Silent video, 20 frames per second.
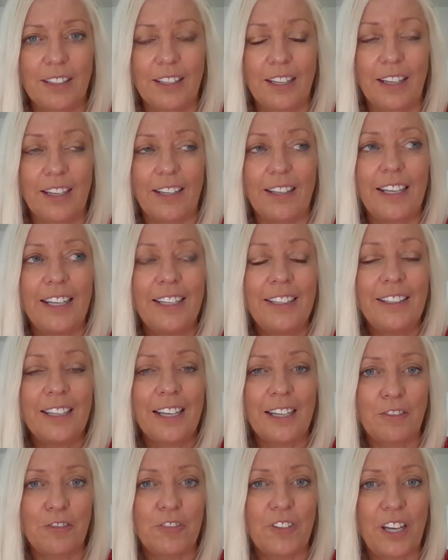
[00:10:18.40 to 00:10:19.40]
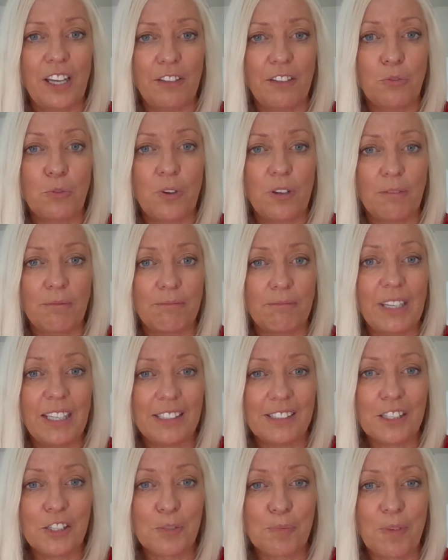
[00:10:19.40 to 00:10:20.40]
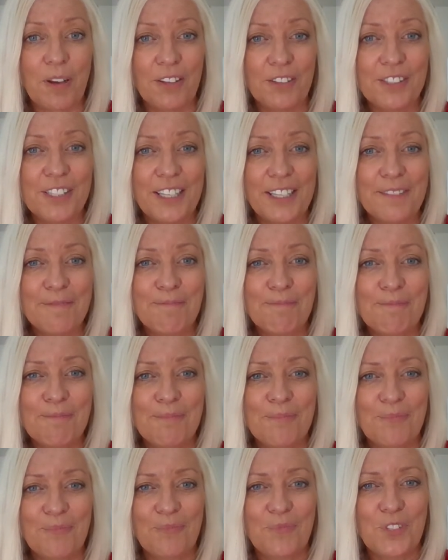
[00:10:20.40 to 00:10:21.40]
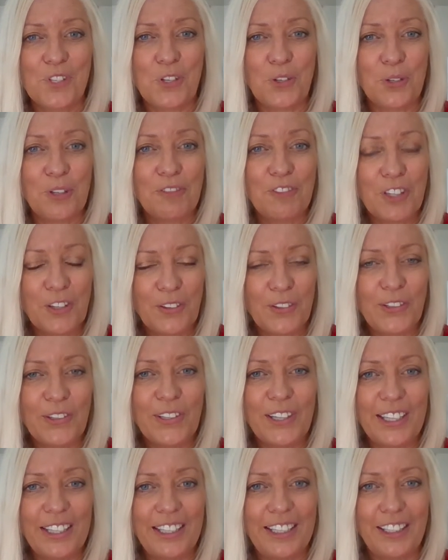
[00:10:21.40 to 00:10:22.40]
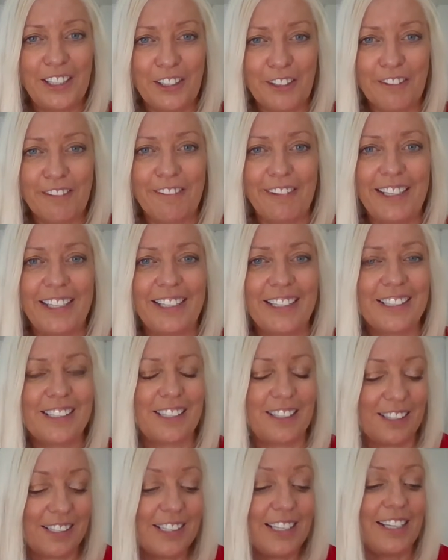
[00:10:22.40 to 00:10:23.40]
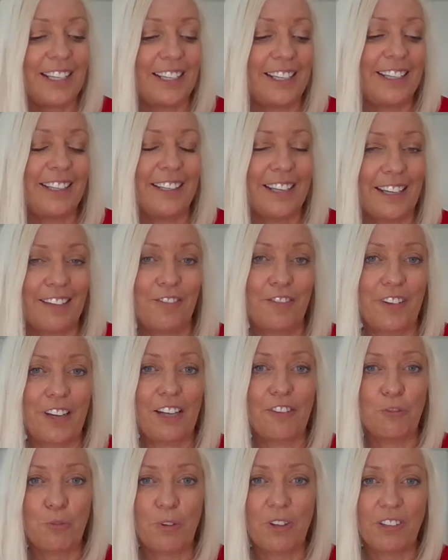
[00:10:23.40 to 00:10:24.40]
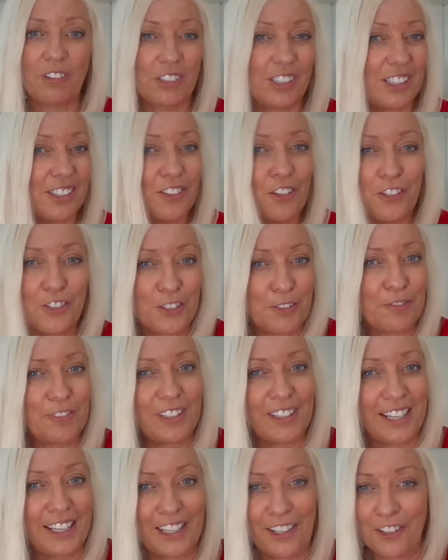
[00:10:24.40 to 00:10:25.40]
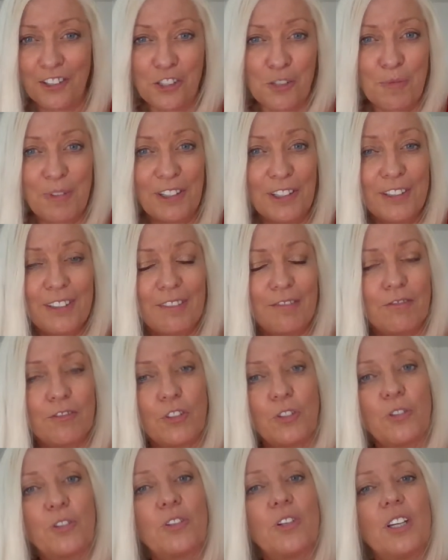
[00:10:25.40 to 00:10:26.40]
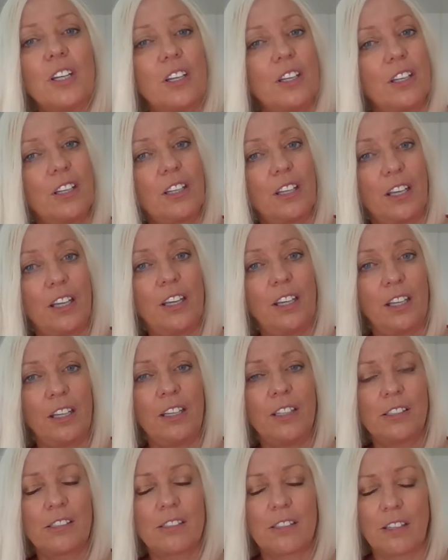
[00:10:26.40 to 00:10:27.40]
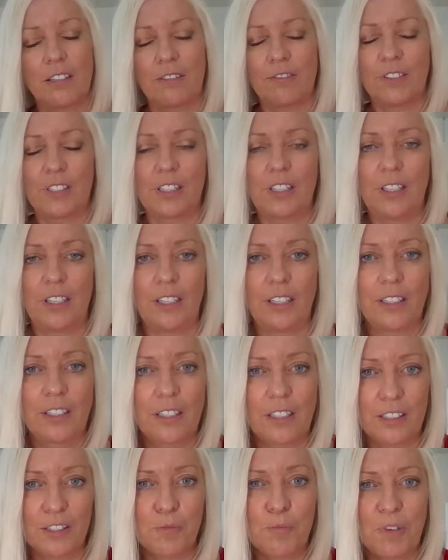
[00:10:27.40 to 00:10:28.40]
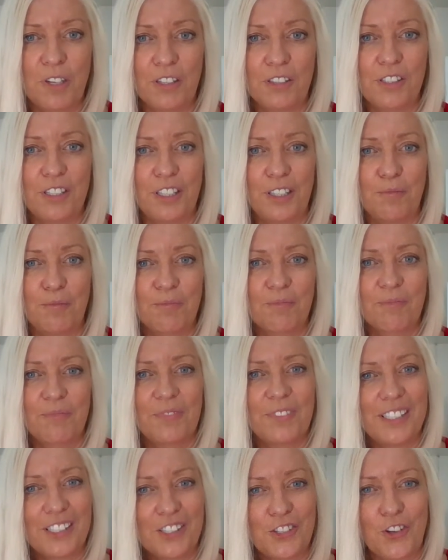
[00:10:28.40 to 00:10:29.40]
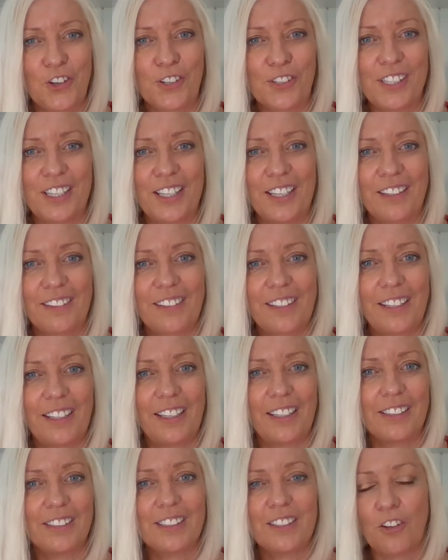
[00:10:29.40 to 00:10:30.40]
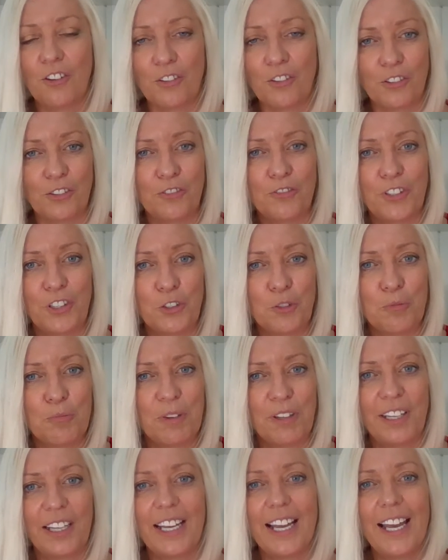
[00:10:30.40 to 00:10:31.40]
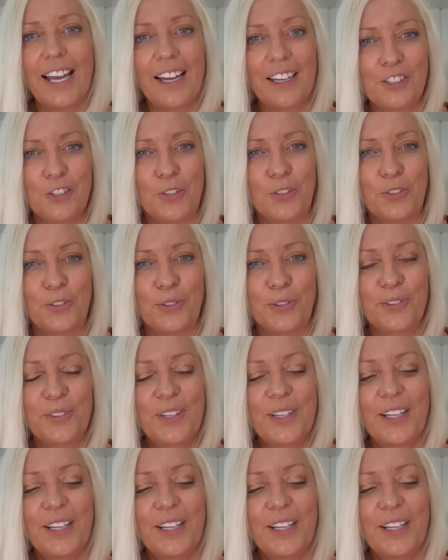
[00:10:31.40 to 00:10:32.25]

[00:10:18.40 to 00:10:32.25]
Now, E951 means aspartame. So if you're looking in your ingredients, you see E951 because it's not something that you're going to be looking for. It is obviously aspartame. It's toxic. It's not good for your body at all.